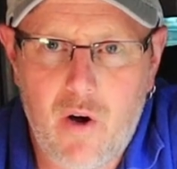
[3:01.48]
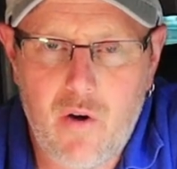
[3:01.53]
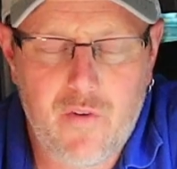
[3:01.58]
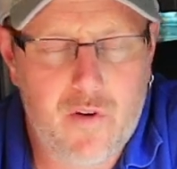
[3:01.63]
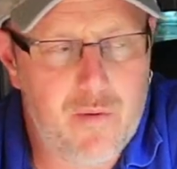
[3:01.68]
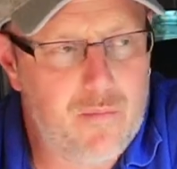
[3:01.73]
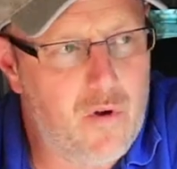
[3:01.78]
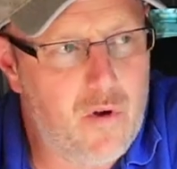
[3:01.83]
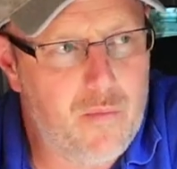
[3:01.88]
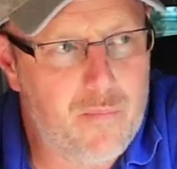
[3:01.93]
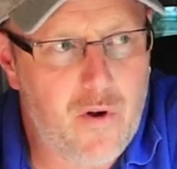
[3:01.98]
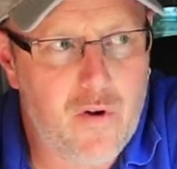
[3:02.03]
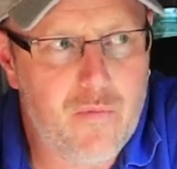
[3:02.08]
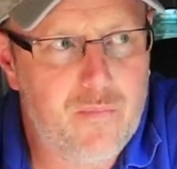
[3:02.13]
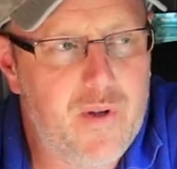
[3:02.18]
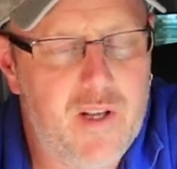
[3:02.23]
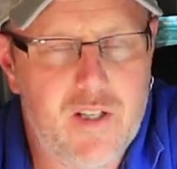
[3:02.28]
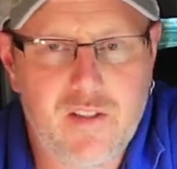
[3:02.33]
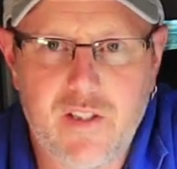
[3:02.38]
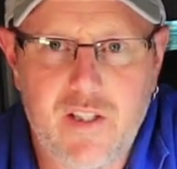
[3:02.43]
over the moon. Both
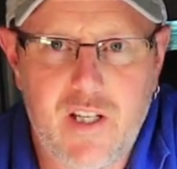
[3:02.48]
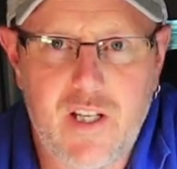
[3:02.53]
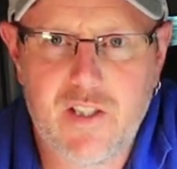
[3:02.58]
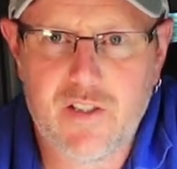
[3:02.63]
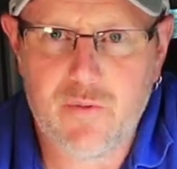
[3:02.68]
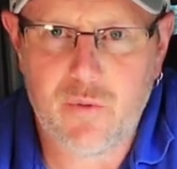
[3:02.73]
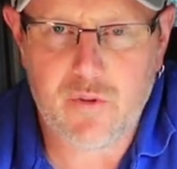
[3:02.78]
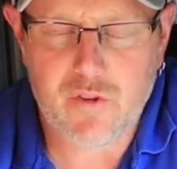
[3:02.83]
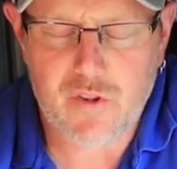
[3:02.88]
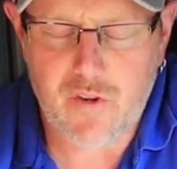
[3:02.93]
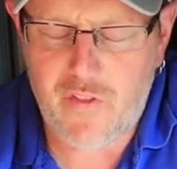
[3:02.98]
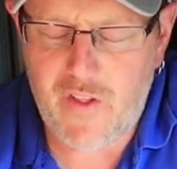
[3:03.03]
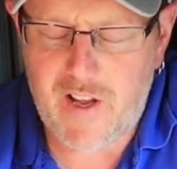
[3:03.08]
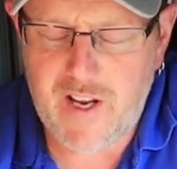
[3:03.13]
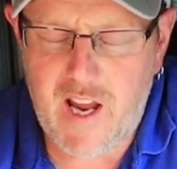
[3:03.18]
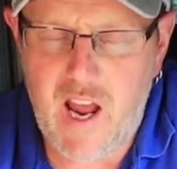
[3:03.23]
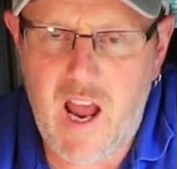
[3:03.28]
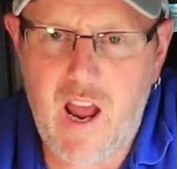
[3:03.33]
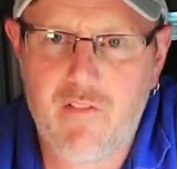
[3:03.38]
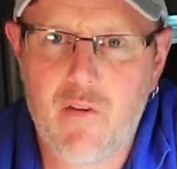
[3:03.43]
me and Denise want to
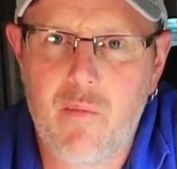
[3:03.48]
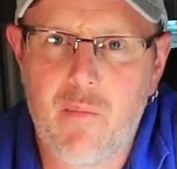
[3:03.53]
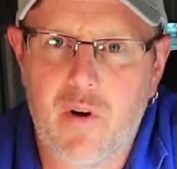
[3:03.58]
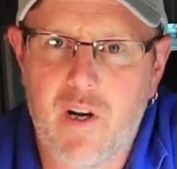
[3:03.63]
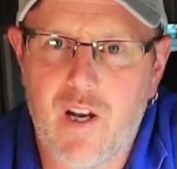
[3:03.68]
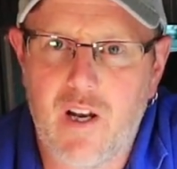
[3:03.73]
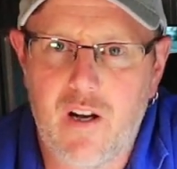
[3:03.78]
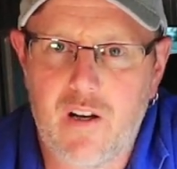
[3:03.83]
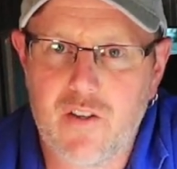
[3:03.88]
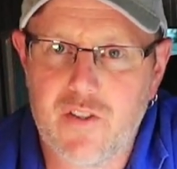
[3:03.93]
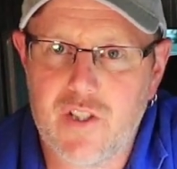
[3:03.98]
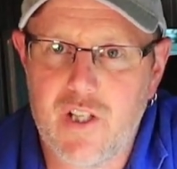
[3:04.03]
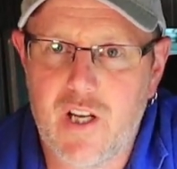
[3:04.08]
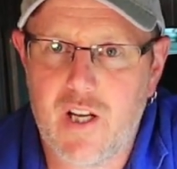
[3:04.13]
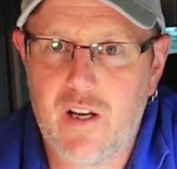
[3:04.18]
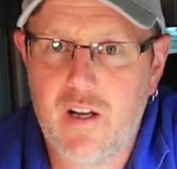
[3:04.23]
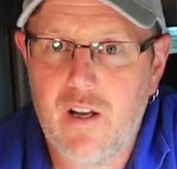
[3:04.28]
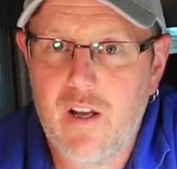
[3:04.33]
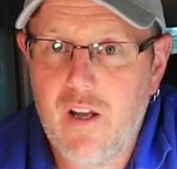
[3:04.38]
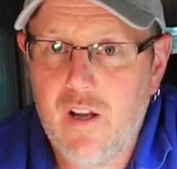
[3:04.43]
thank everybody last
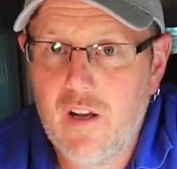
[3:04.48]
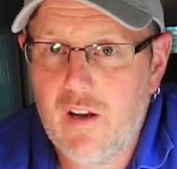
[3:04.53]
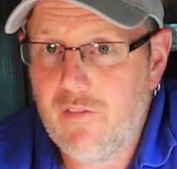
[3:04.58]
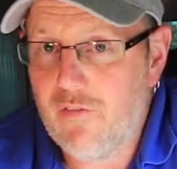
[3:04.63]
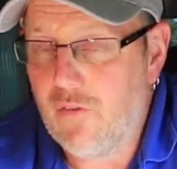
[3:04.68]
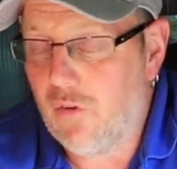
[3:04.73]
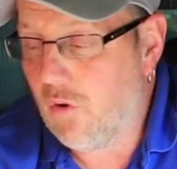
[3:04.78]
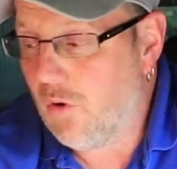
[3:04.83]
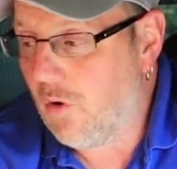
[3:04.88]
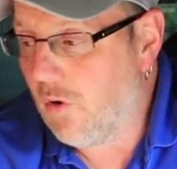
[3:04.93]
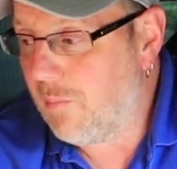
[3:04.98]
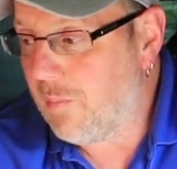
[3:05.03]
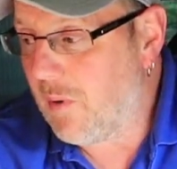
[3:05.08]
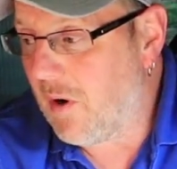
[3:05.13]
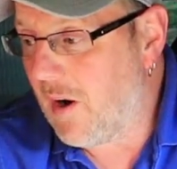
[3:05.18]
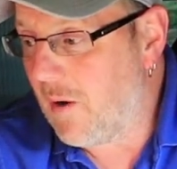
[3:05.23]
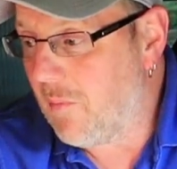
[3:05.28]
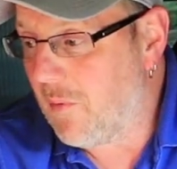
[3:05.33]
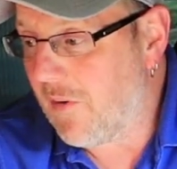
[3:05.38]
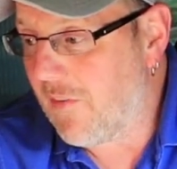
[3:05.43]
year for
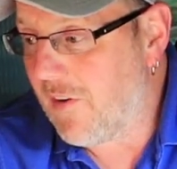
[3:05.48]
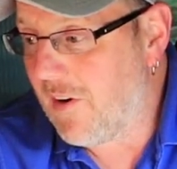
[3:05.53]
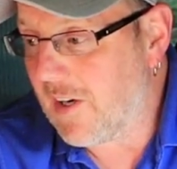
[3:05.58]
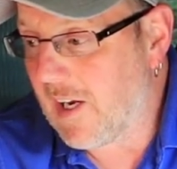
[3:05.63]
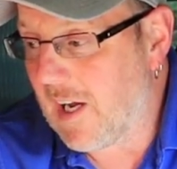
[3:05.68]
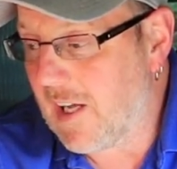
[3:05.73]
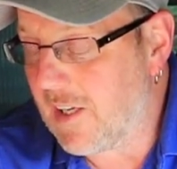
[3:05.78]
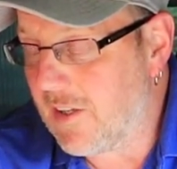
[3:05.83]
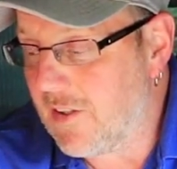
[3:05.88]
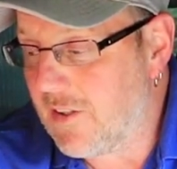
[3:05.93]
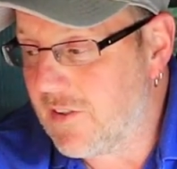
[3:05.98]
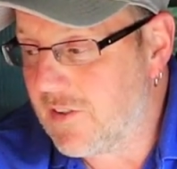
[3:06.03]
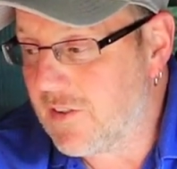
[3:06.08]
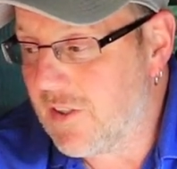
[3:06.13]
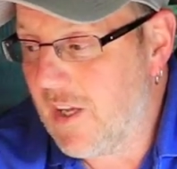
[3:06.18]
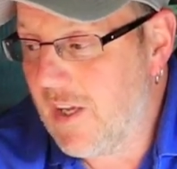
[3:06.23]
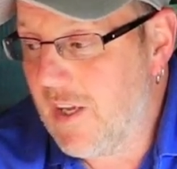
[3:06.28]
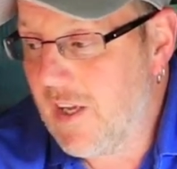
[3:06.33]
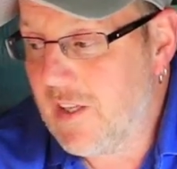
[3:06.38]
buying one of our calendars.